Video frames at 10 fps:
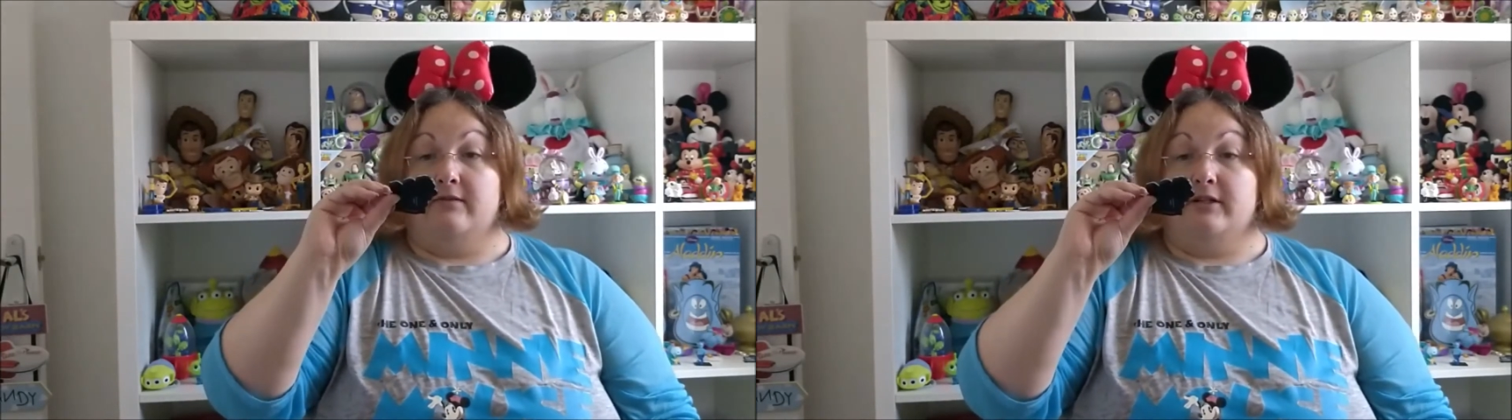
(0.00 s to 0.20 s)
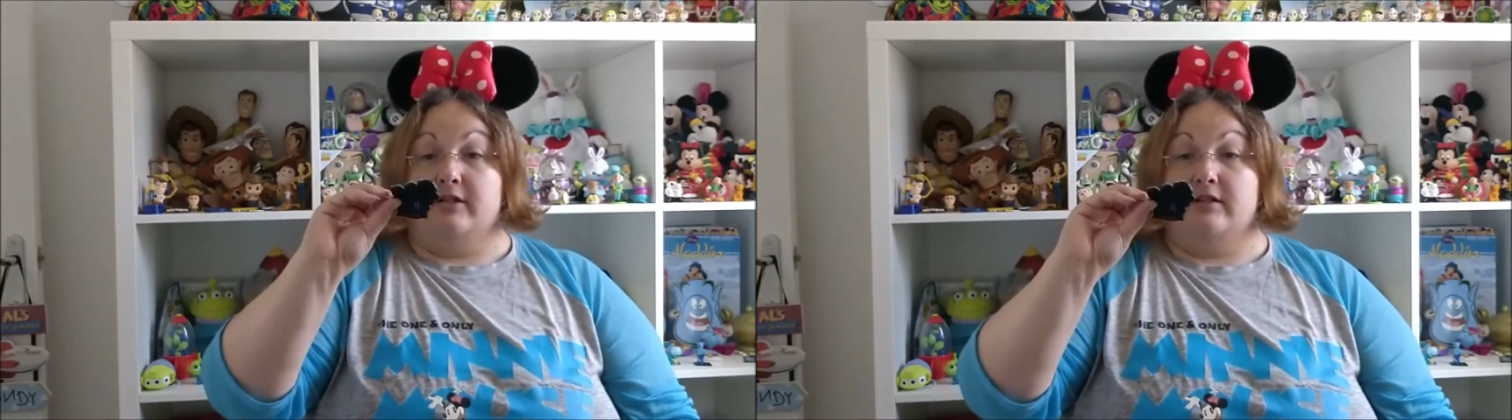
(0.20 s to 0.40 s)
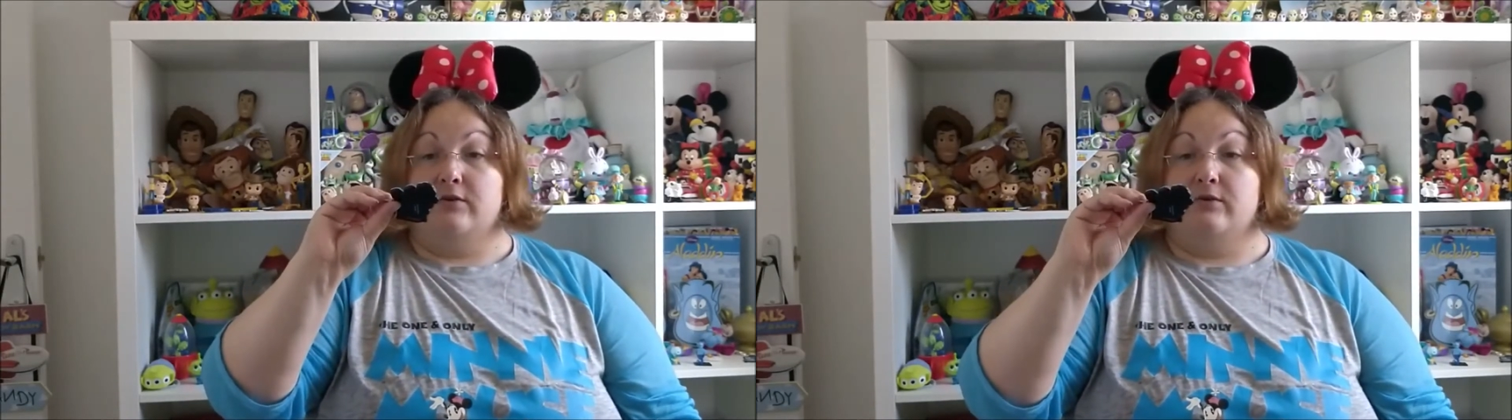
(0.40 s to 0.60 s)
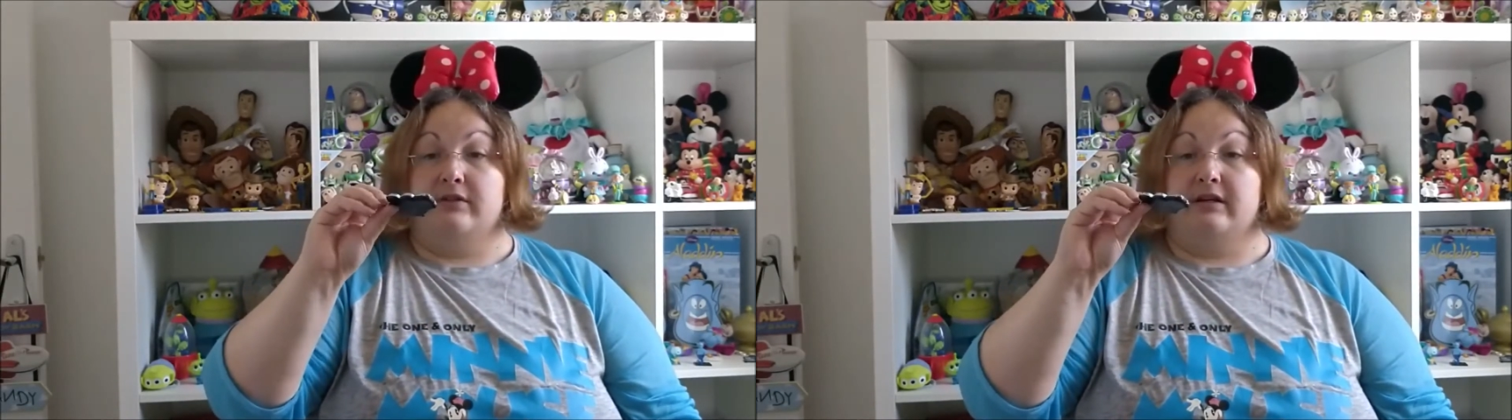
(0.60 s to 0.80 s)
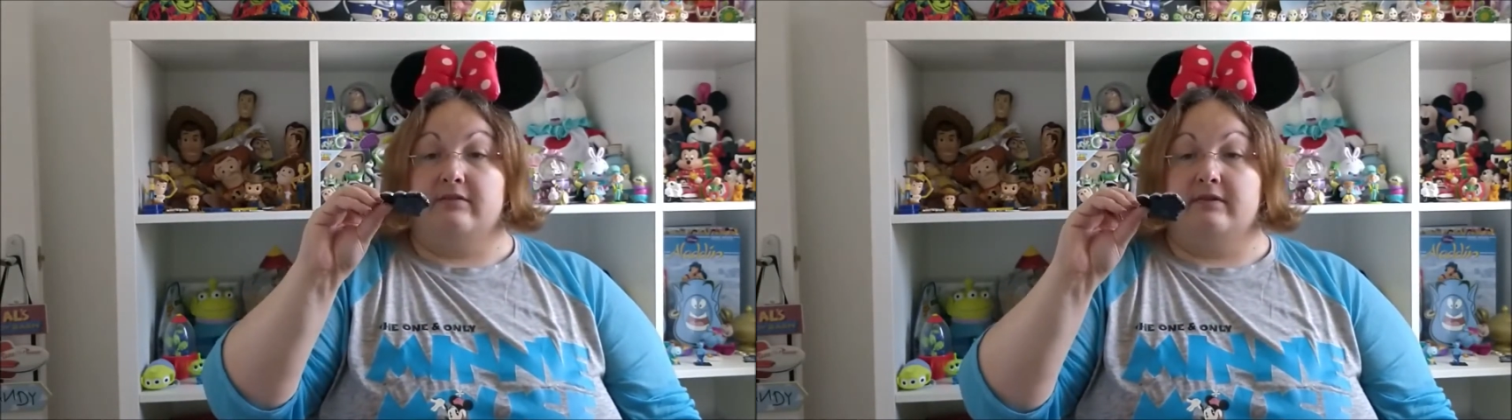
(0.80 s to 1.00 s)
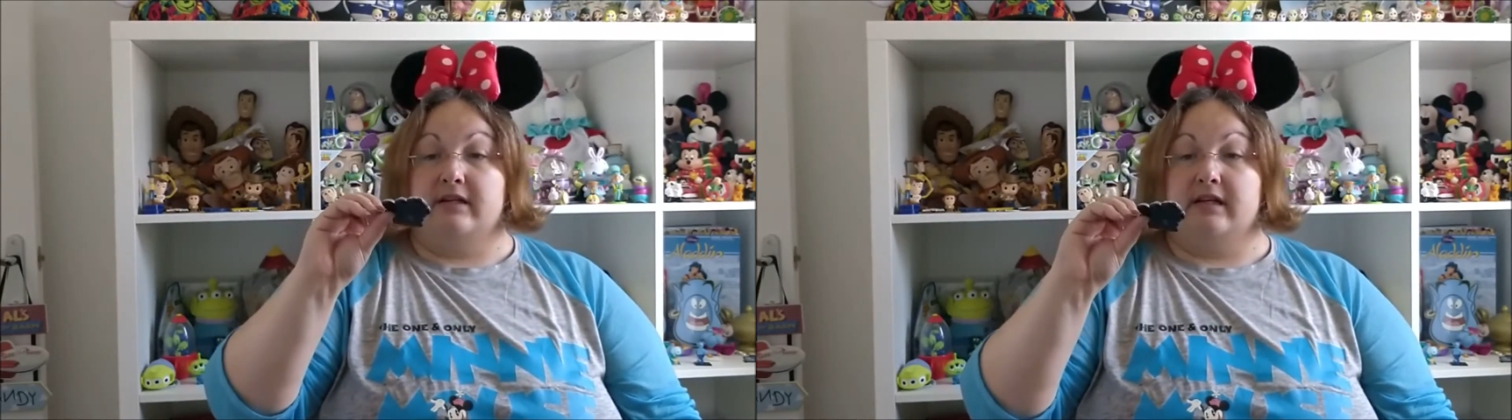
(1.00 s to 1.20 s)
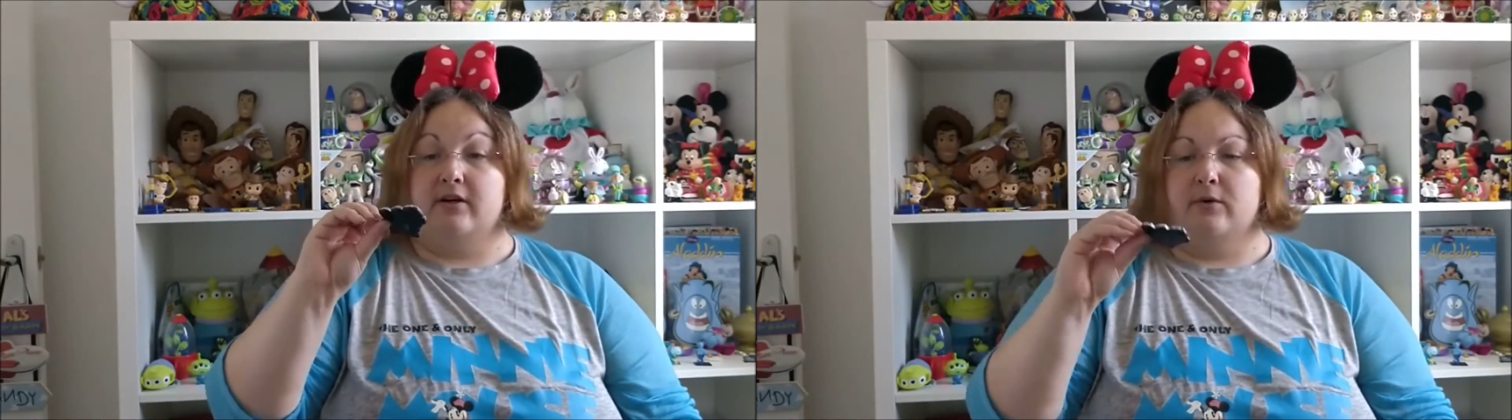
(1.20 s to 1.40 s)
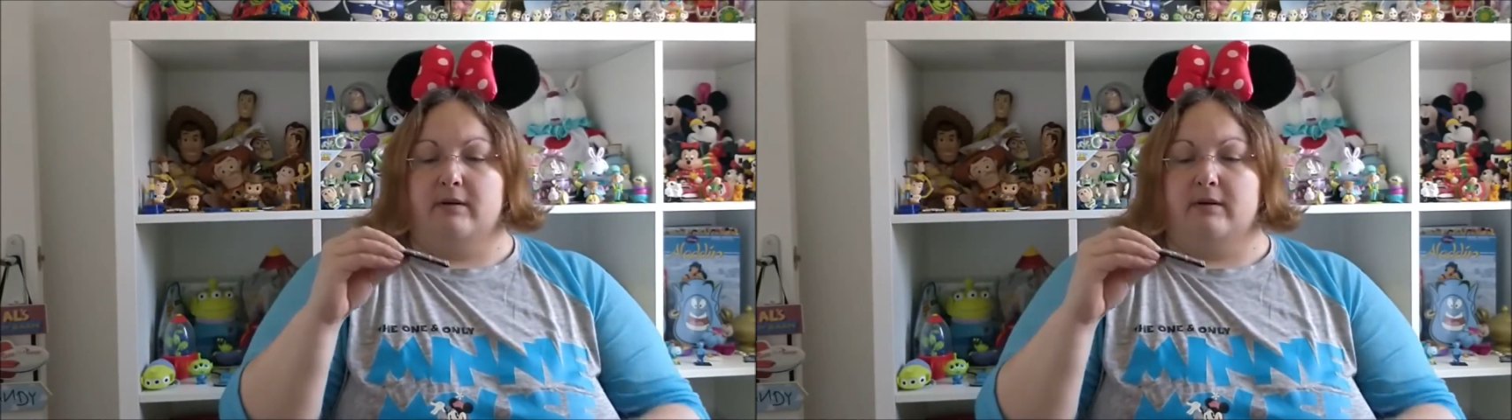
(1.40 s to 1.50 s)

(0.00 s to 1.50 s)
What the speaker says: which is also really cool.